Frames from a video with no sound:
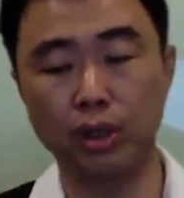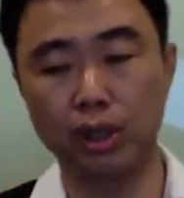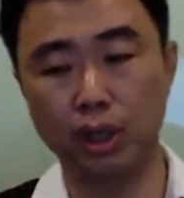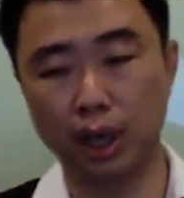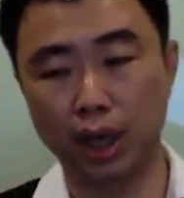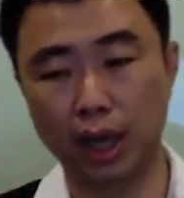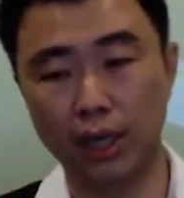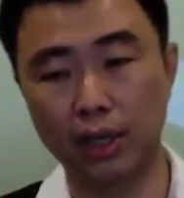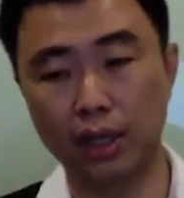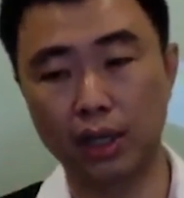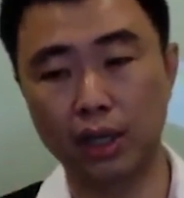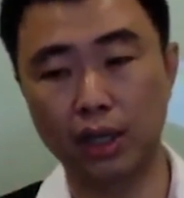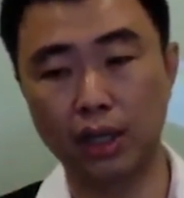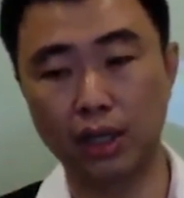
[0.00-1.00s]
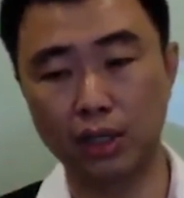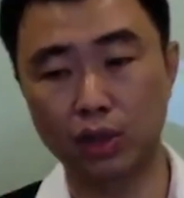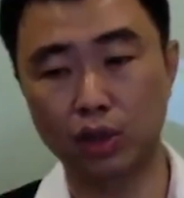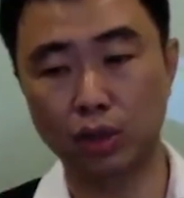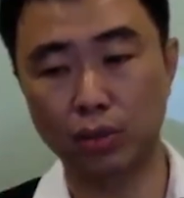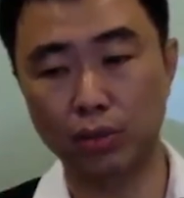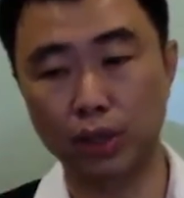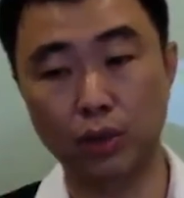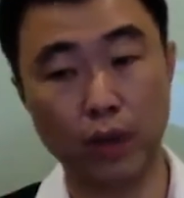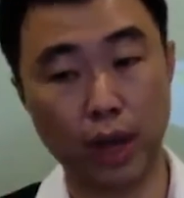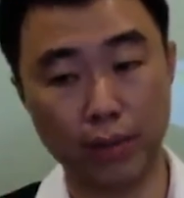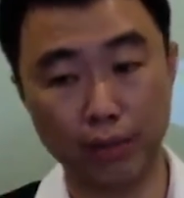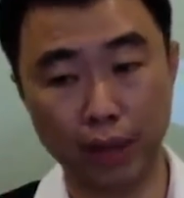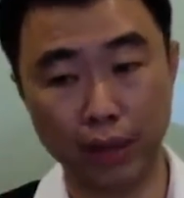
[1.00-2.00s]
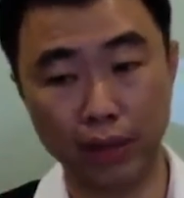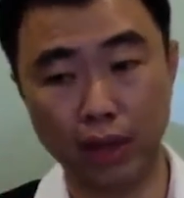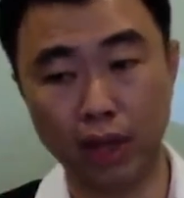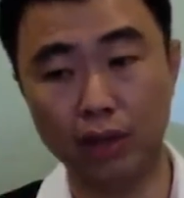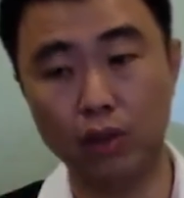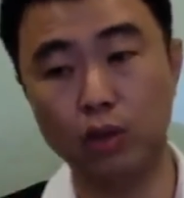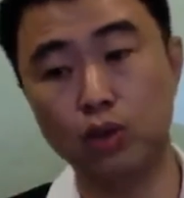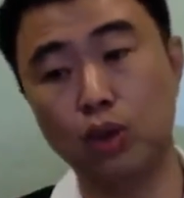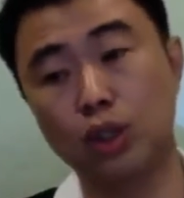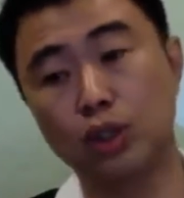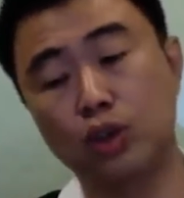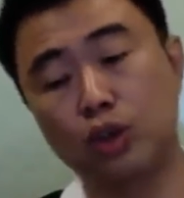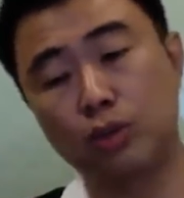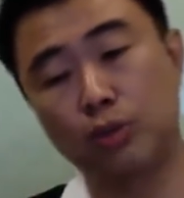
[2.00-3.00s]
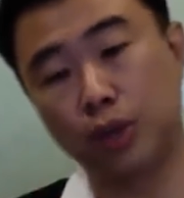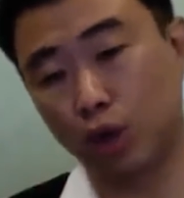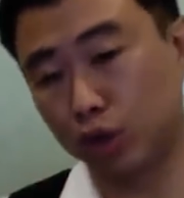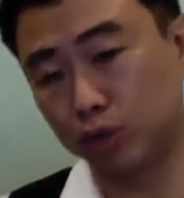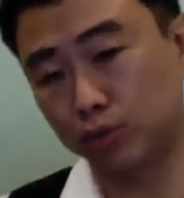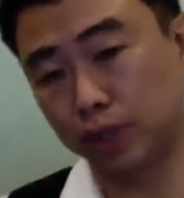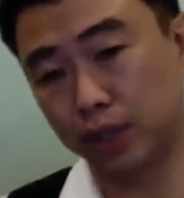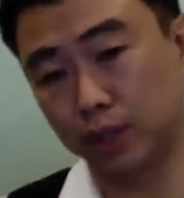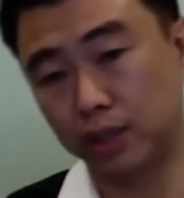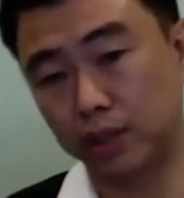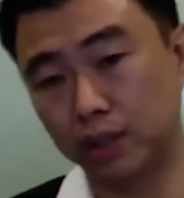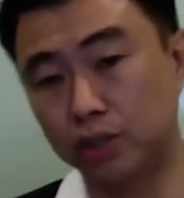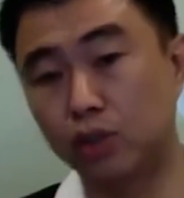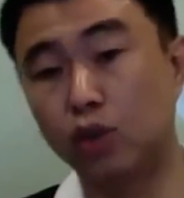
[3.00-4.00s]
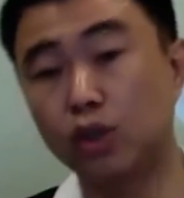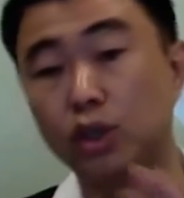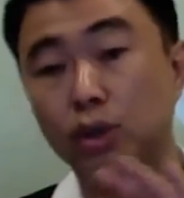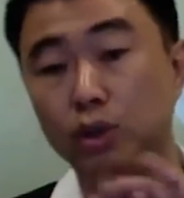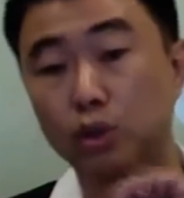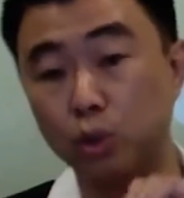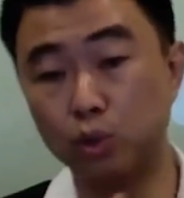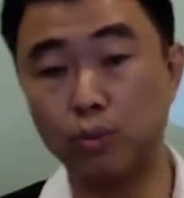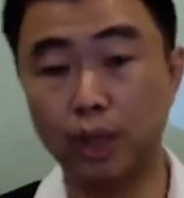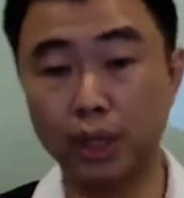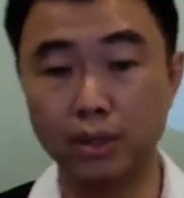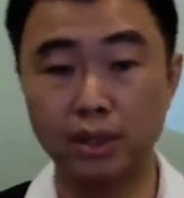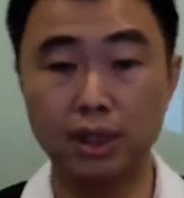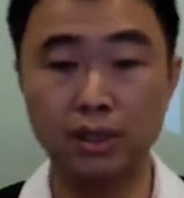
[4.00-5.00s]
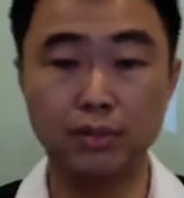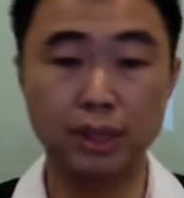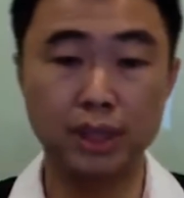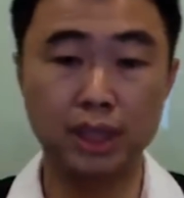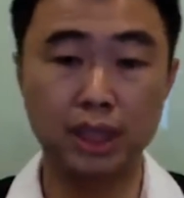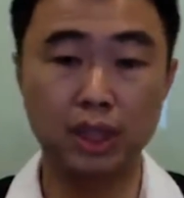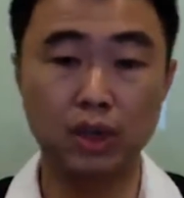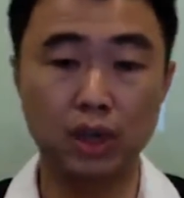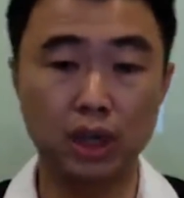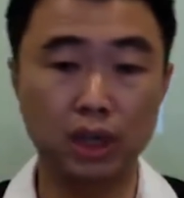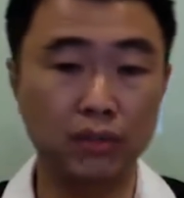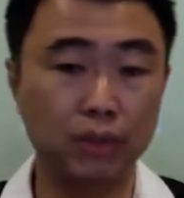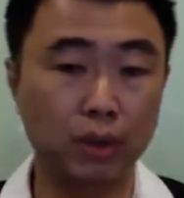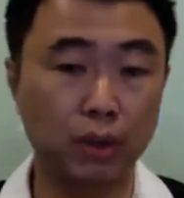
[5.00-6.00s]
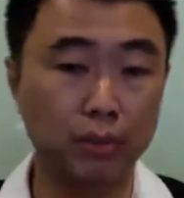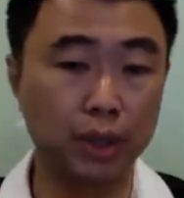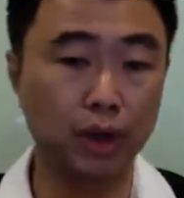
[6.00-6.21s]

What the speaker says: Like it's going to be the red month, and also it's going to be the horse month. It's only the 2 months that is basically going to give you a bit